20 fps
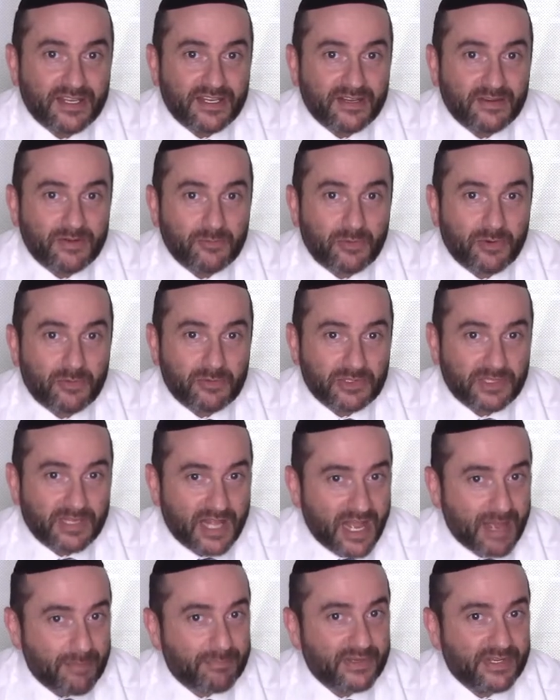what will
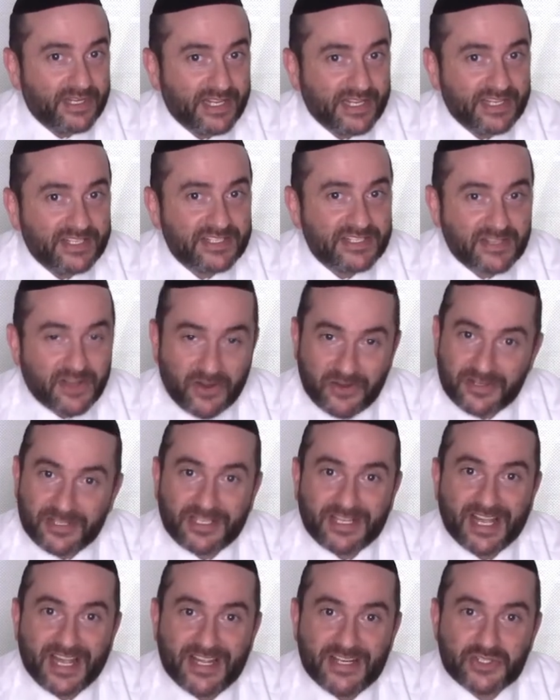happen is, on
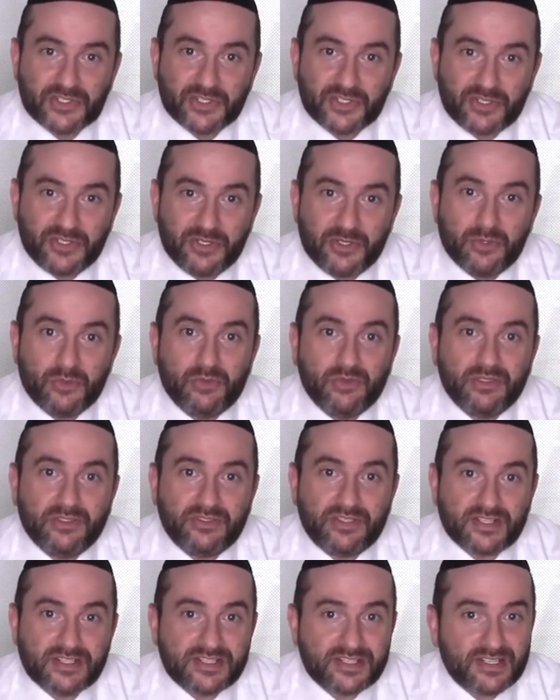occasion, you will
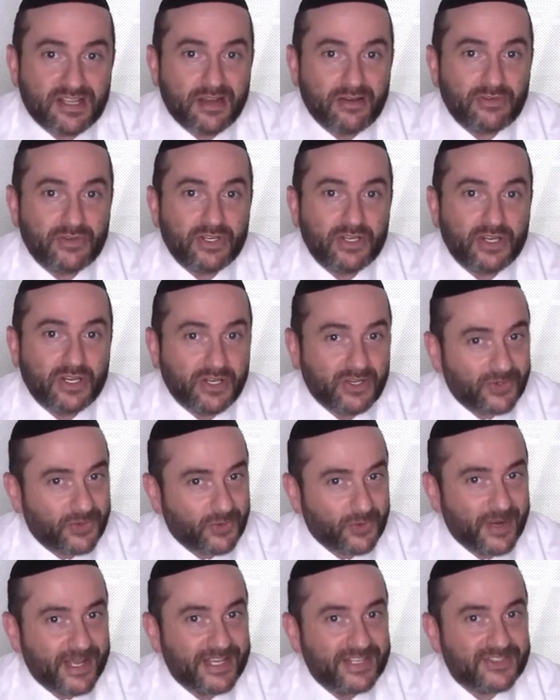discover a
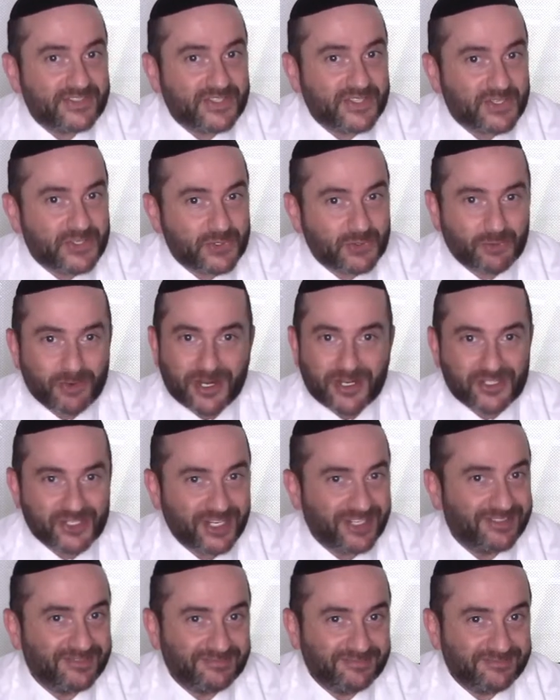great
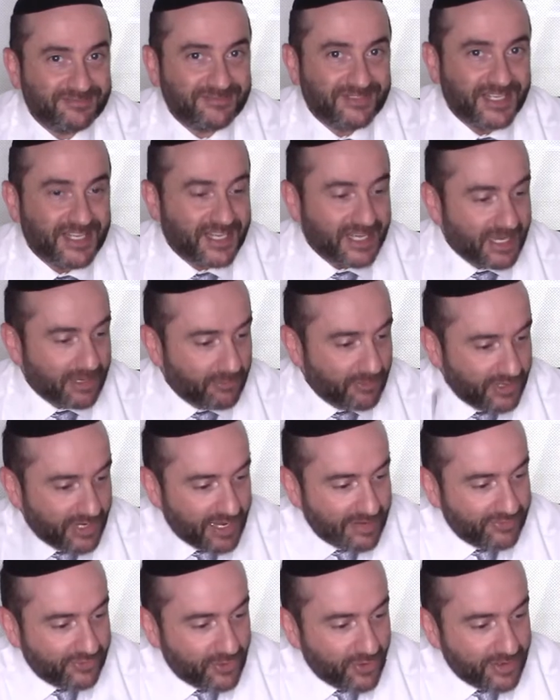treasure. And what
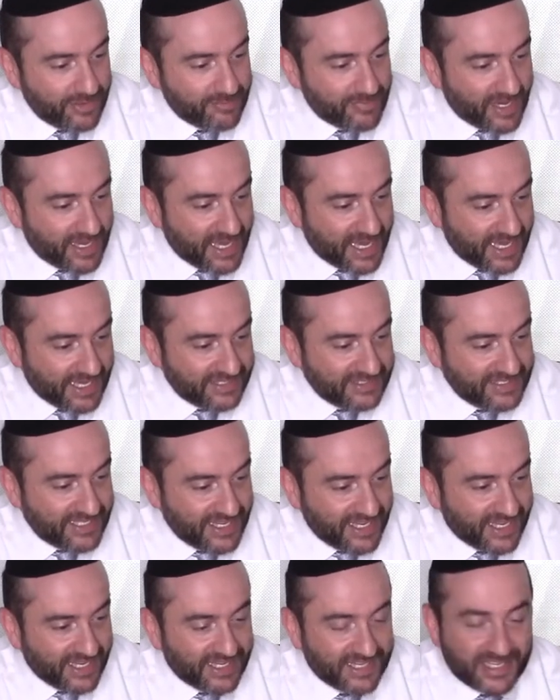I've got in my hand
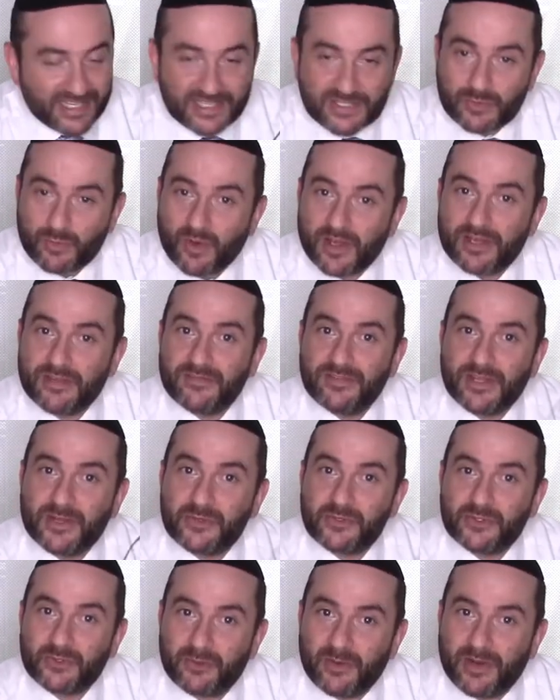here is one of
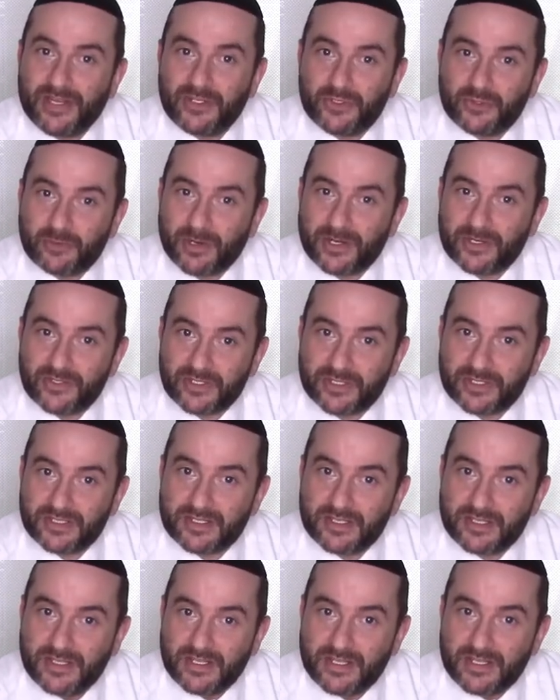those great
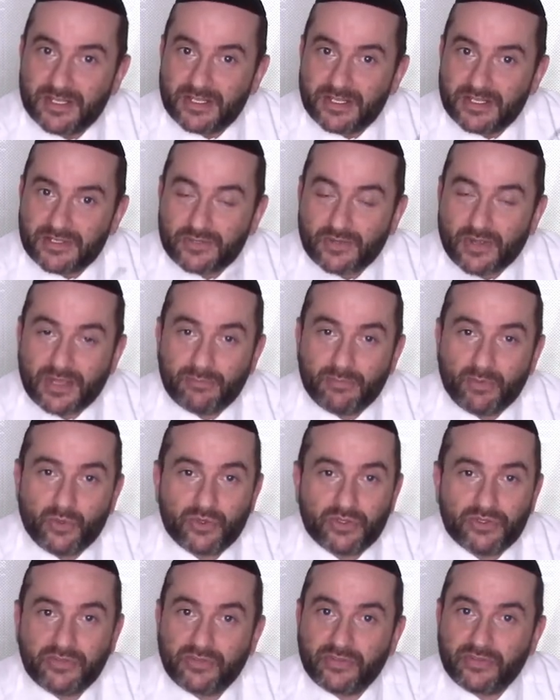treasures. So I
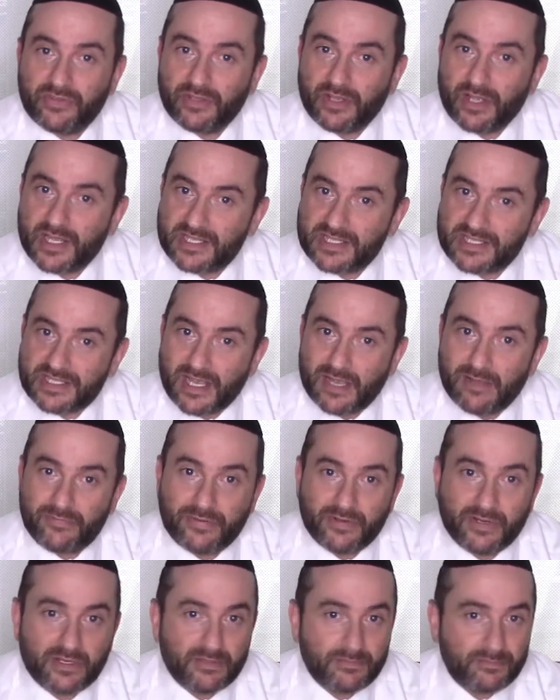bought a
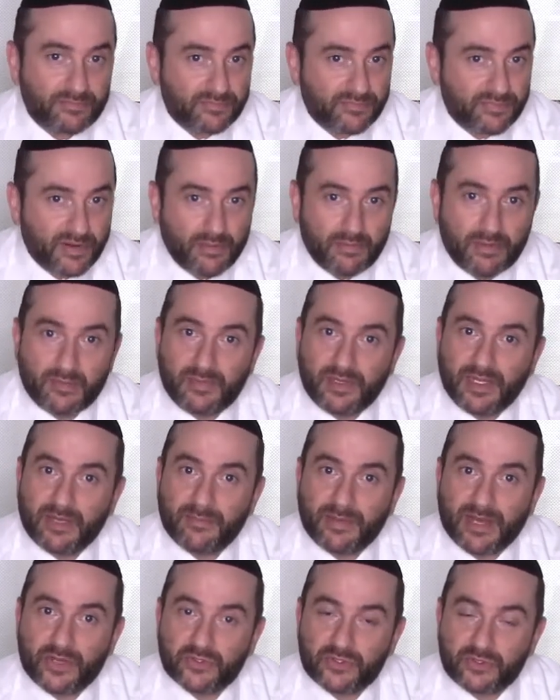sefer probably
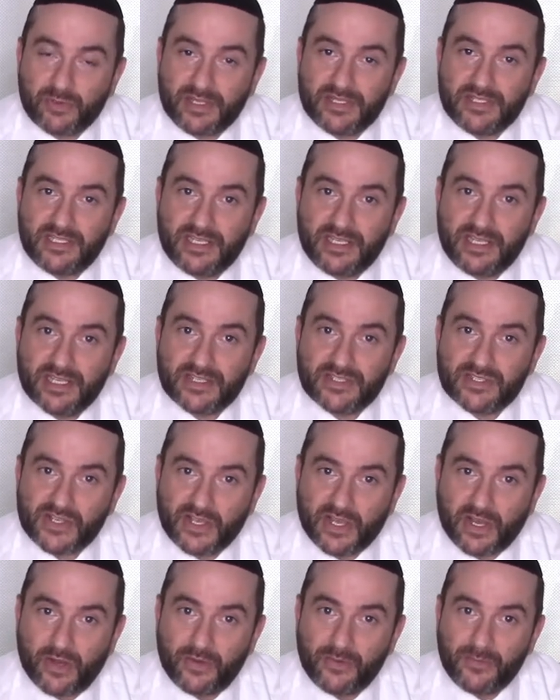about 20 years
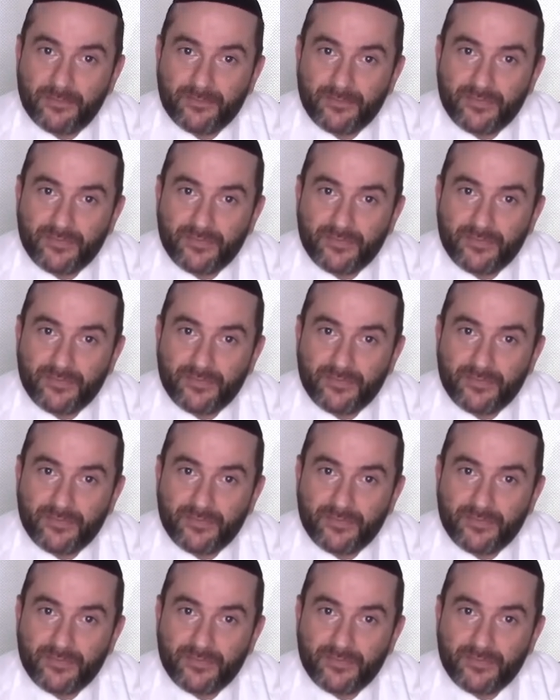ago,